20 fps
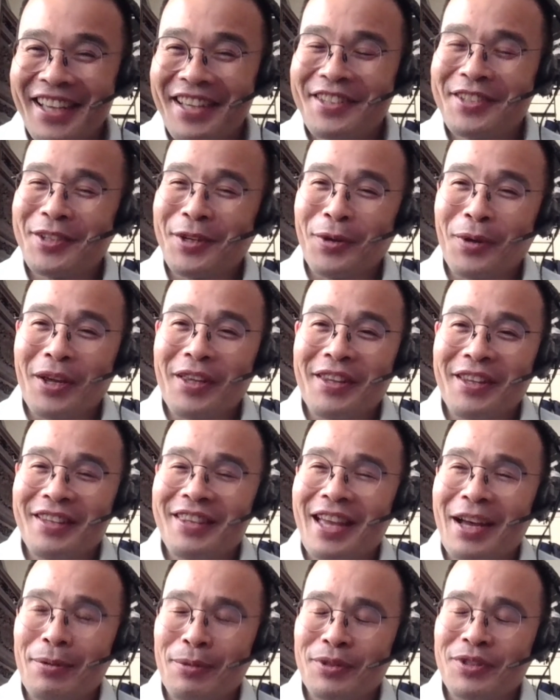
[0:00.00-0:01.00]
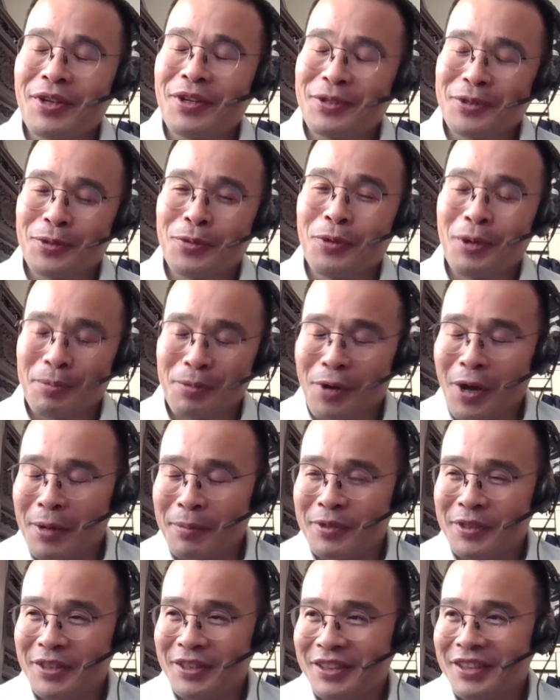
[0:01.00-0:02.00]
So I think that was also what
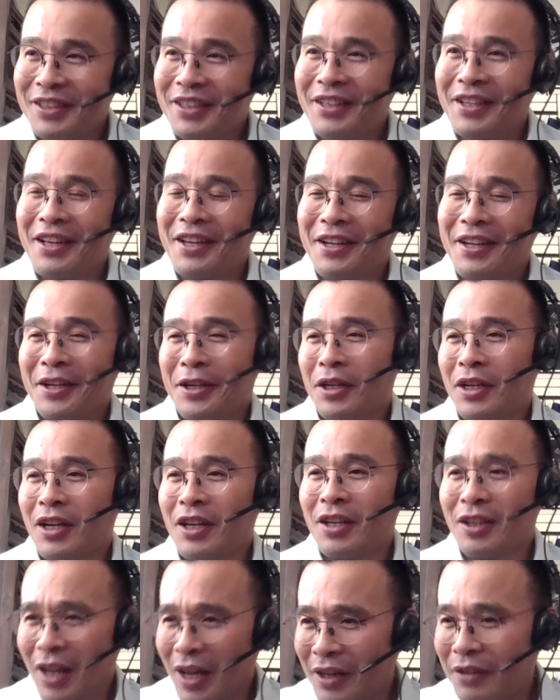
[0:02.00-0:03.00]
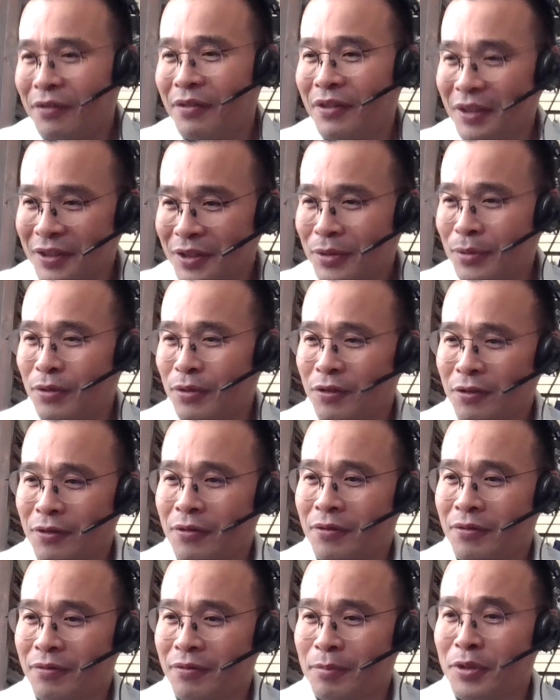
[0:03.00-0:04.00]
prompted a lot of the sort
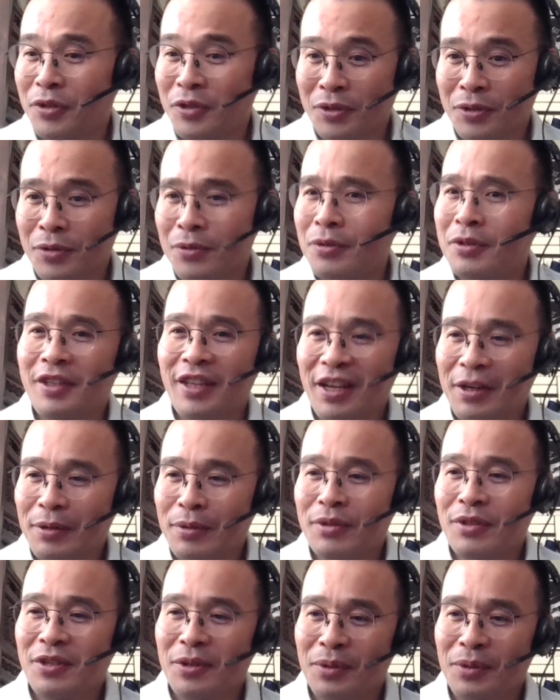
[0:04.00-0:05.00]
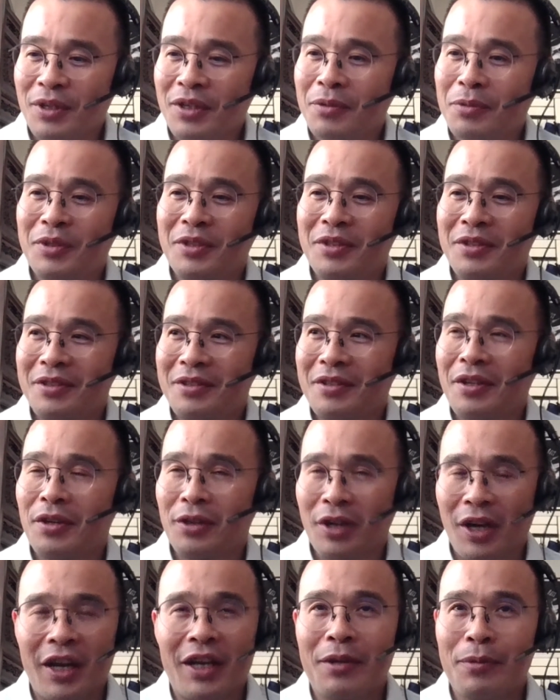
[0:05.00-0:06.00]
of pursuits that I was doing. Was all
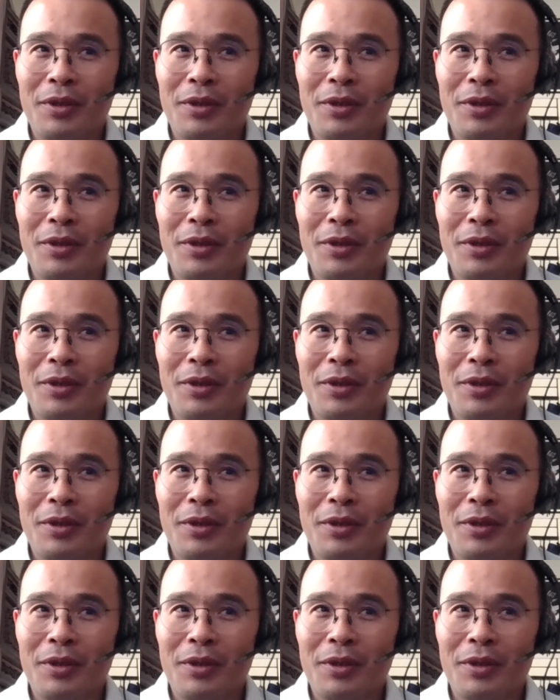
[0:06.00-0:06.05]
right.